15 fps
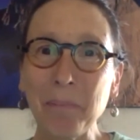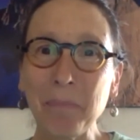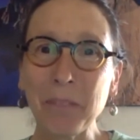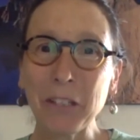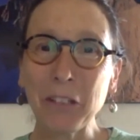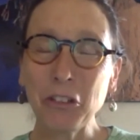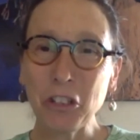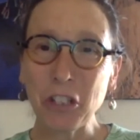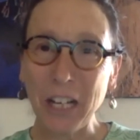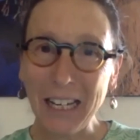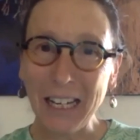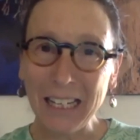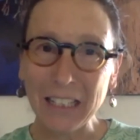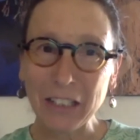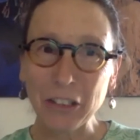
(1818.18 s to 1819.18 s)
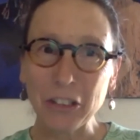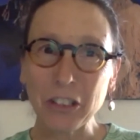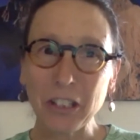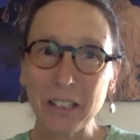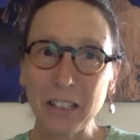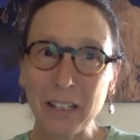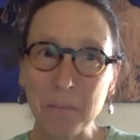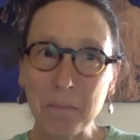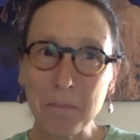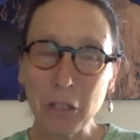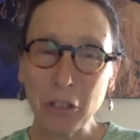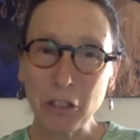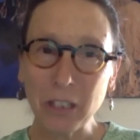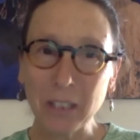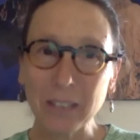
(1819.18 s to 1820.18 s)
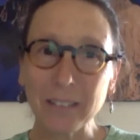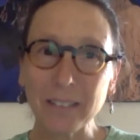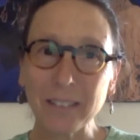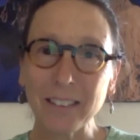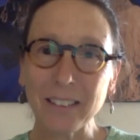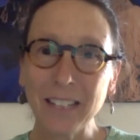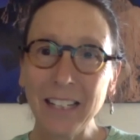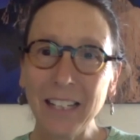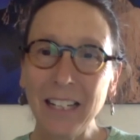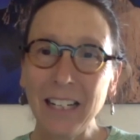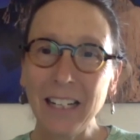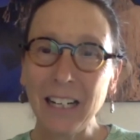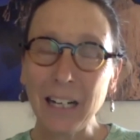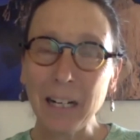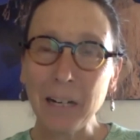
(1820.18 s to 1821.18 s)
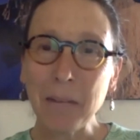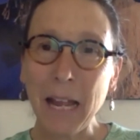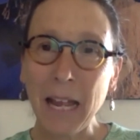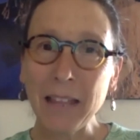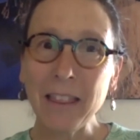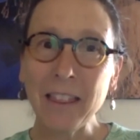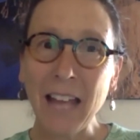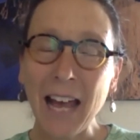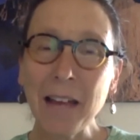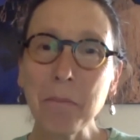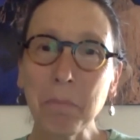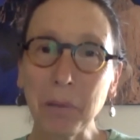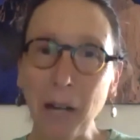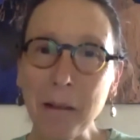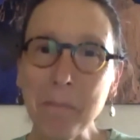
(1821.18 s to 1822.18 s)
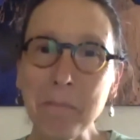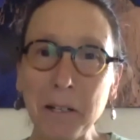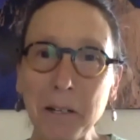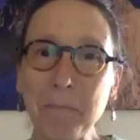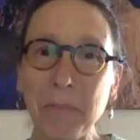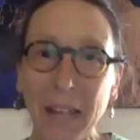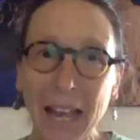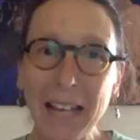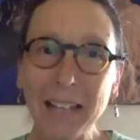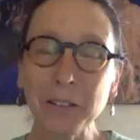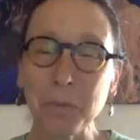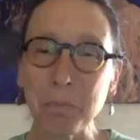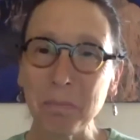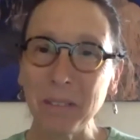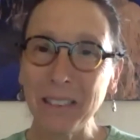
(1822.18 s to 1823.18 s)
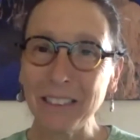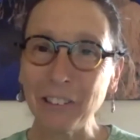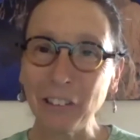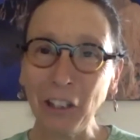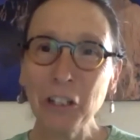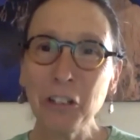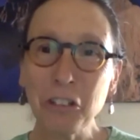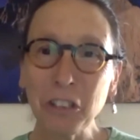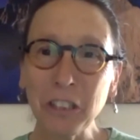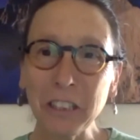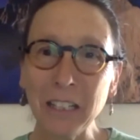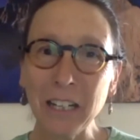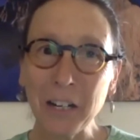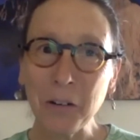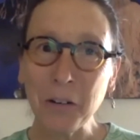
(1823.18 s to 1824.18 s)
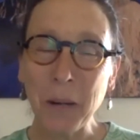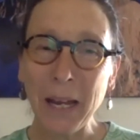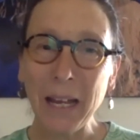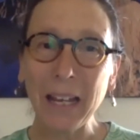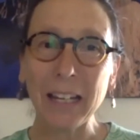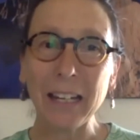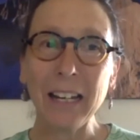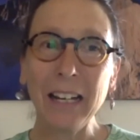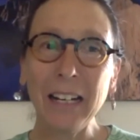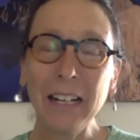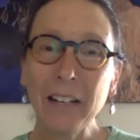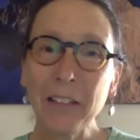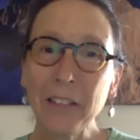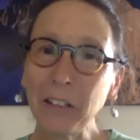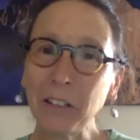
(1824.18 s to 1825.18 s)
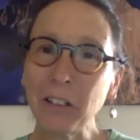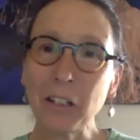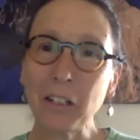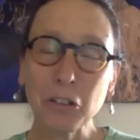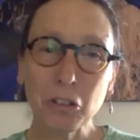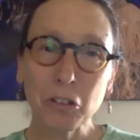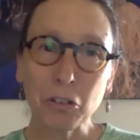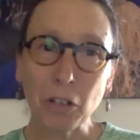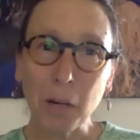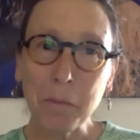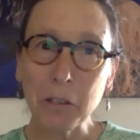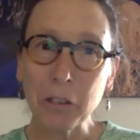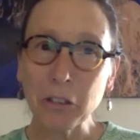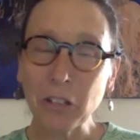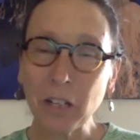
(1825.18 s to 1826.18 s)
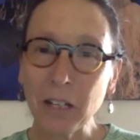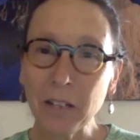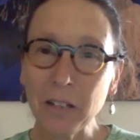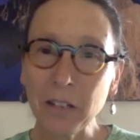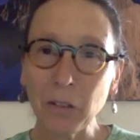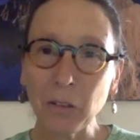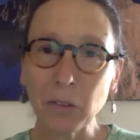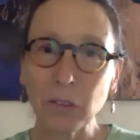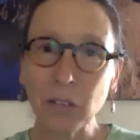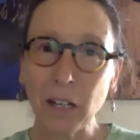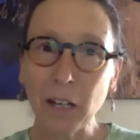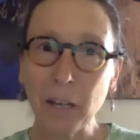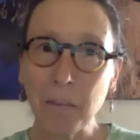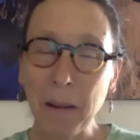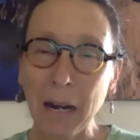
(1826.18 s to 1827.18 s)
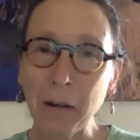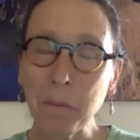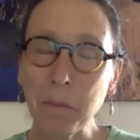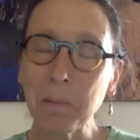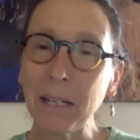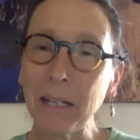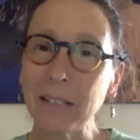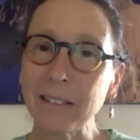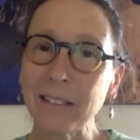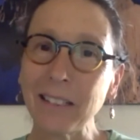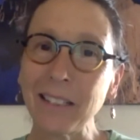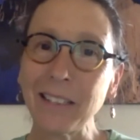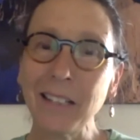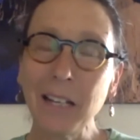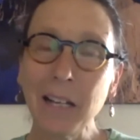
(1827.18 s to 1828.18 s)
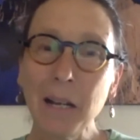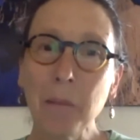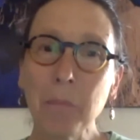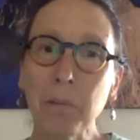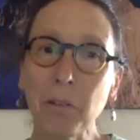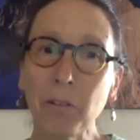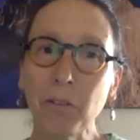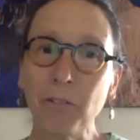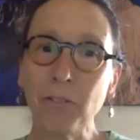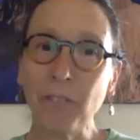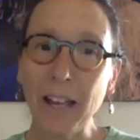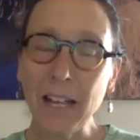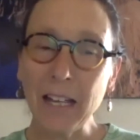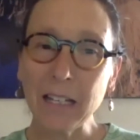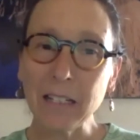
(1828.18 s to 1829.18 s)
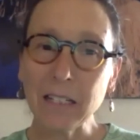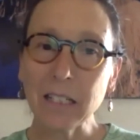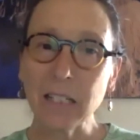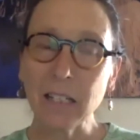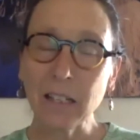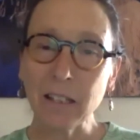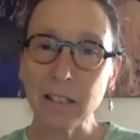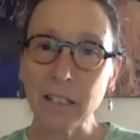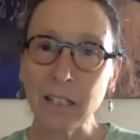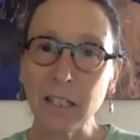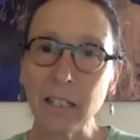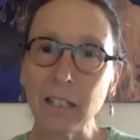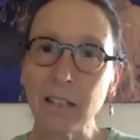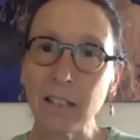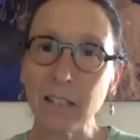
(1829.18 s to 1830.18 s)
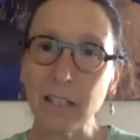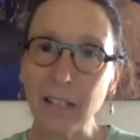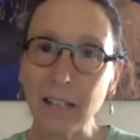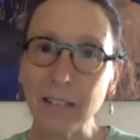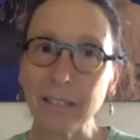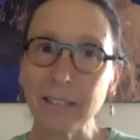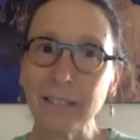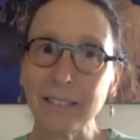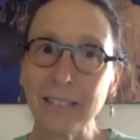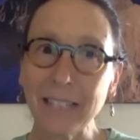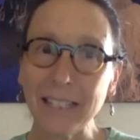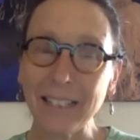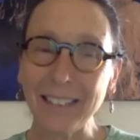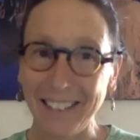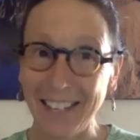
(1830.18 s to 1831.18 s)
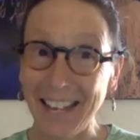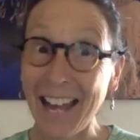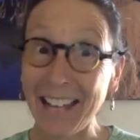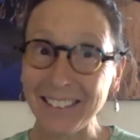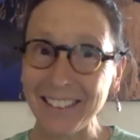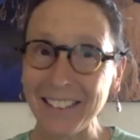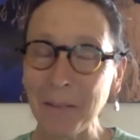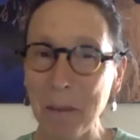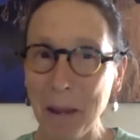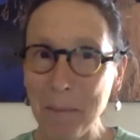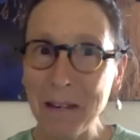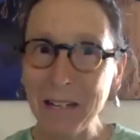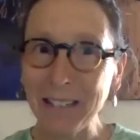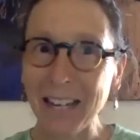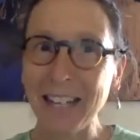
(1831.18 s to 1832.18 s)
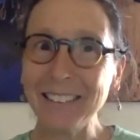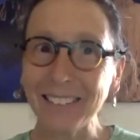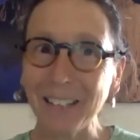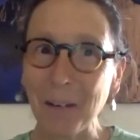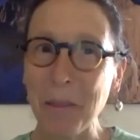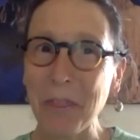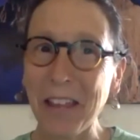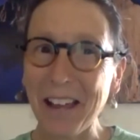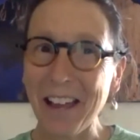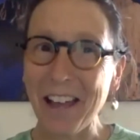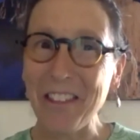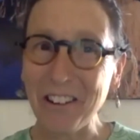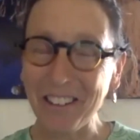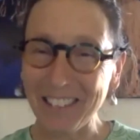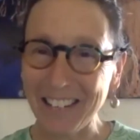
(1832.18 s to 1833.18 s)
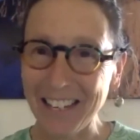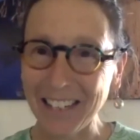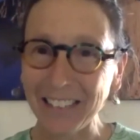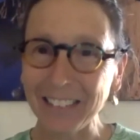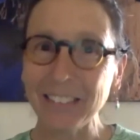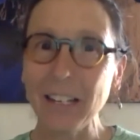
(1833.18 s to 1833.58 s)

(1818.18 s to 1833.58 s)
change emissions. And that problem has largely gone away. There are scrubbers on power plants that prevent the acidic acid, maybe not some of the other things